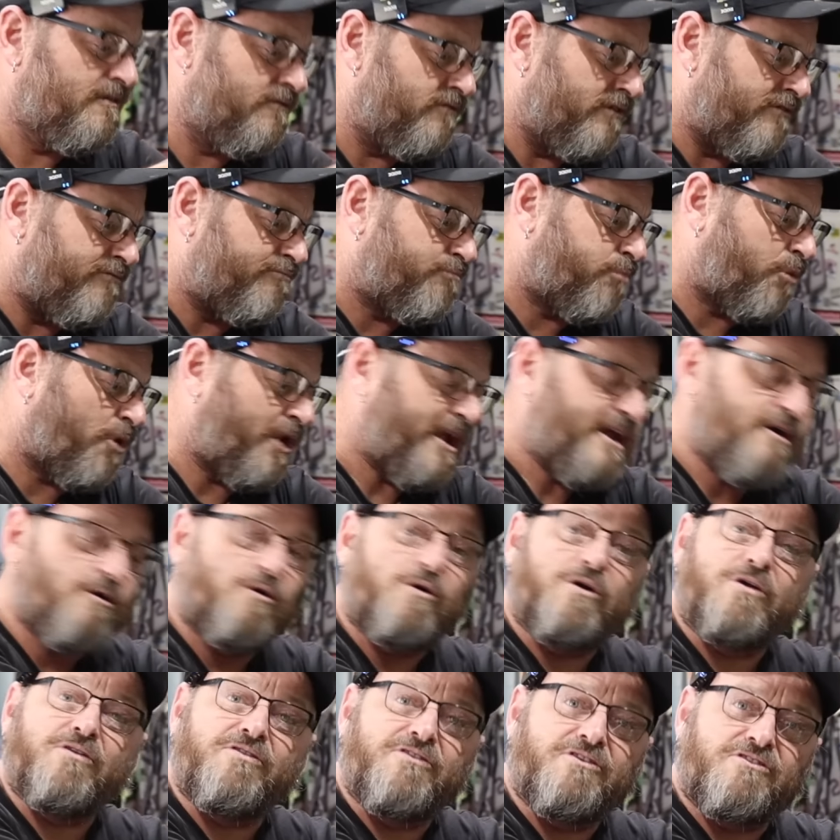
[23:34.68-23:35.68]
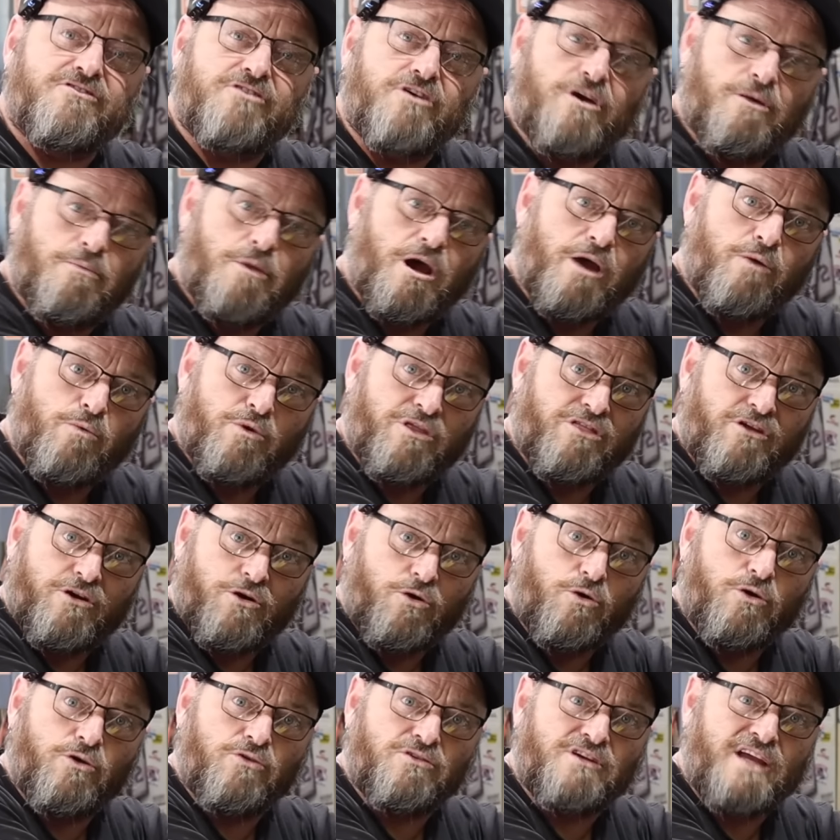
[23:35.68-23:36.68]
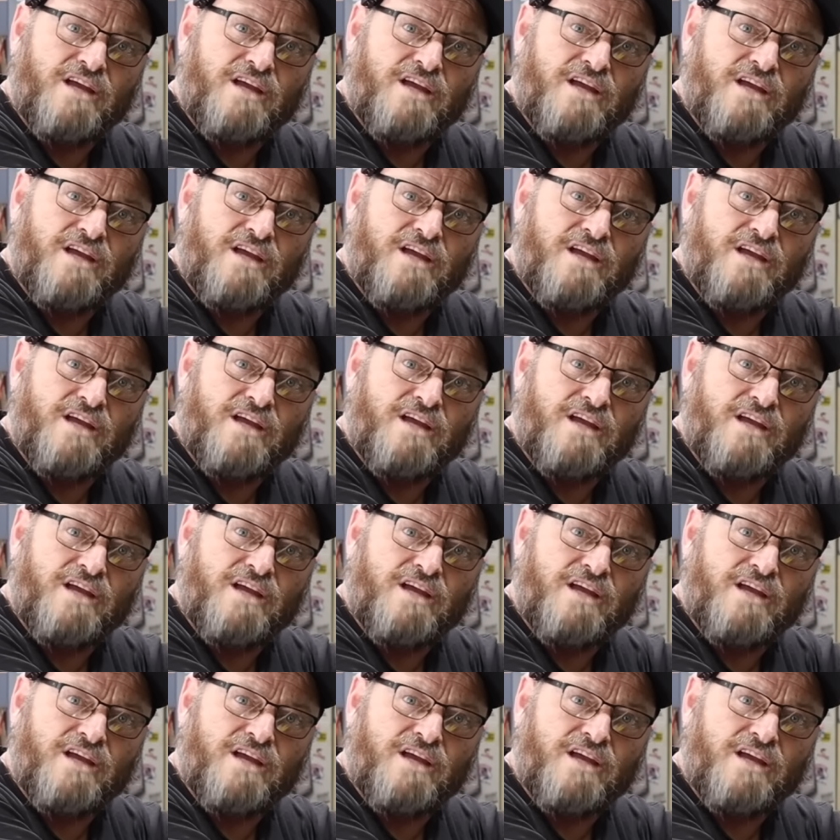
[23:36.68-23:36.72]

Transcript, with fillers: We've pre-oiled the turbo with an oil